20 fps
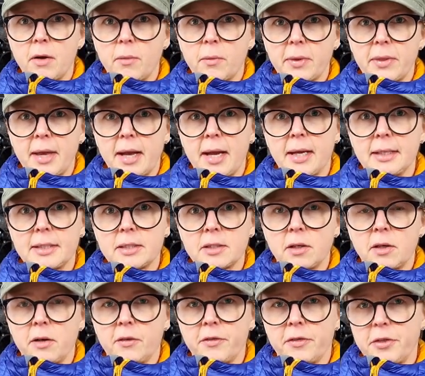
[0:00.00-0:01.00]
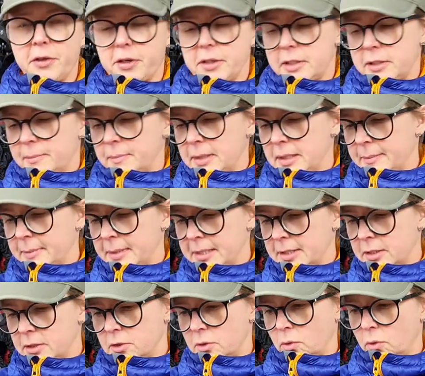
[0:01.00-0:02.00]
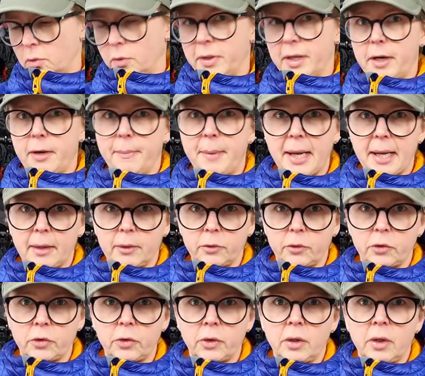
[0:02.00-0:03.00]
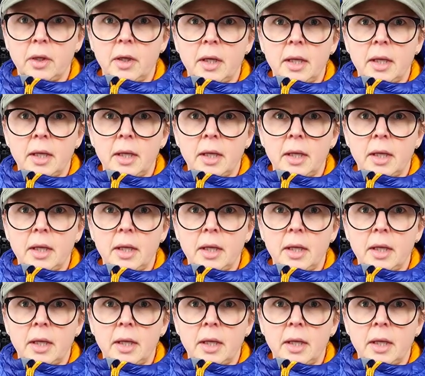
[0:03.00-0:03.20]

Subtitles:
with a height of 30 millimeters or thereabouts.